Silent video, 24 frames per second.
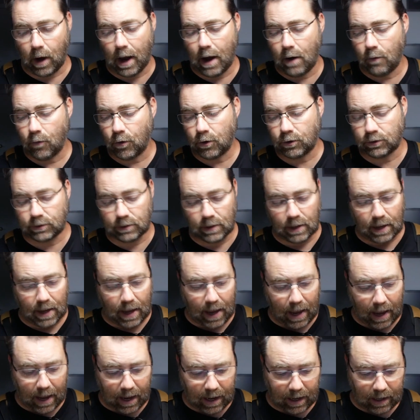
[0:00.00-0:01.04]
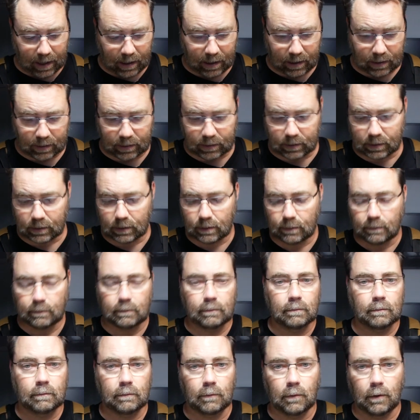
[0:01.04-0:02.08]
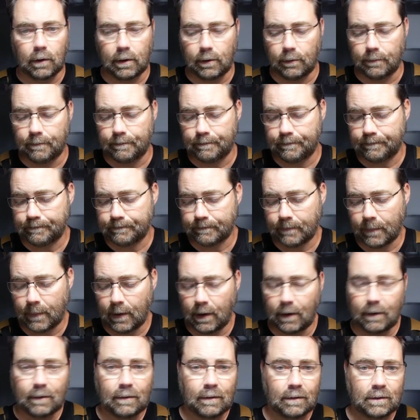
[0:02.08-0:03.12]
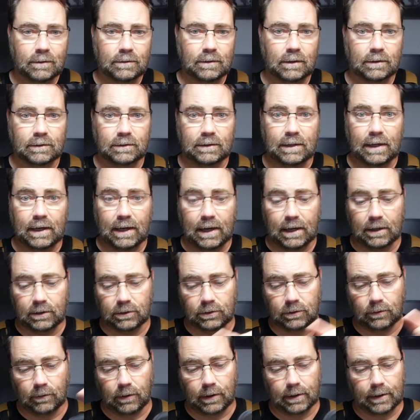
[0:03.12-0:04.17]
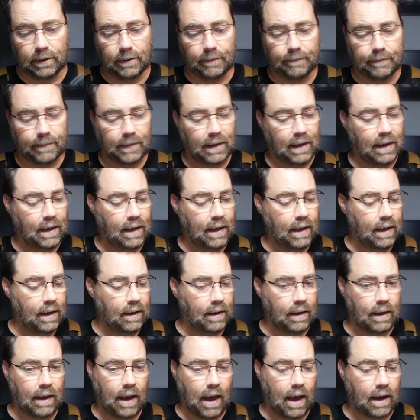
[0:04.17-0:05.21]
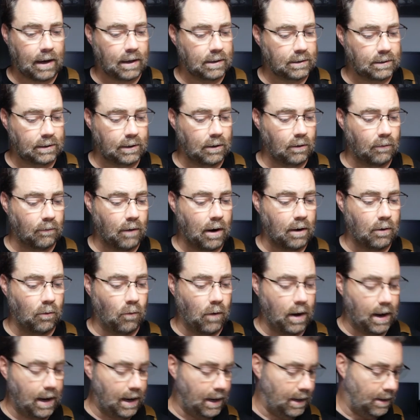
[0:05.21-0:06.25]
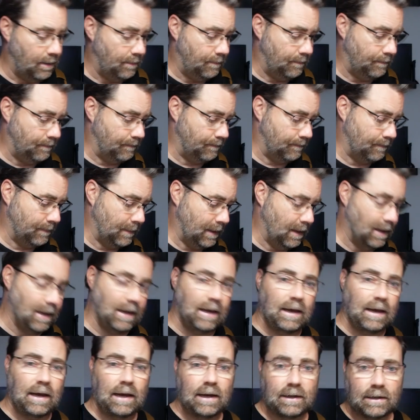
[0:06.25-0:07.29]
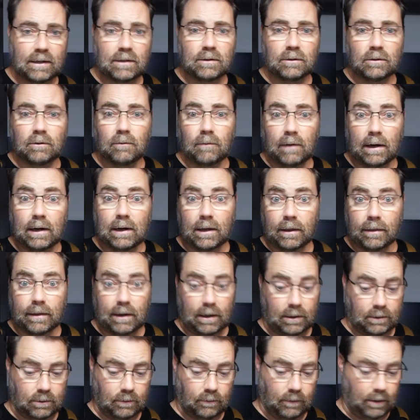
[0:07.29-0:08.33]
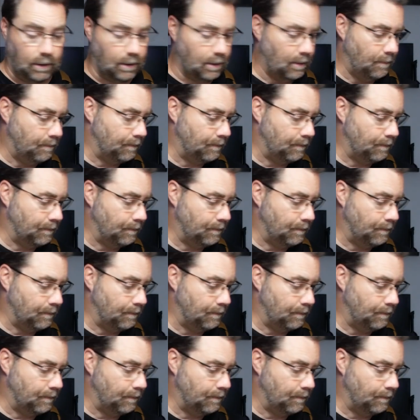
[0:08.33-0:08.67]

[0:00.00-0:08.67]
hours, and, well, let's just dig into it. I can tell right away it didn't do anything to it.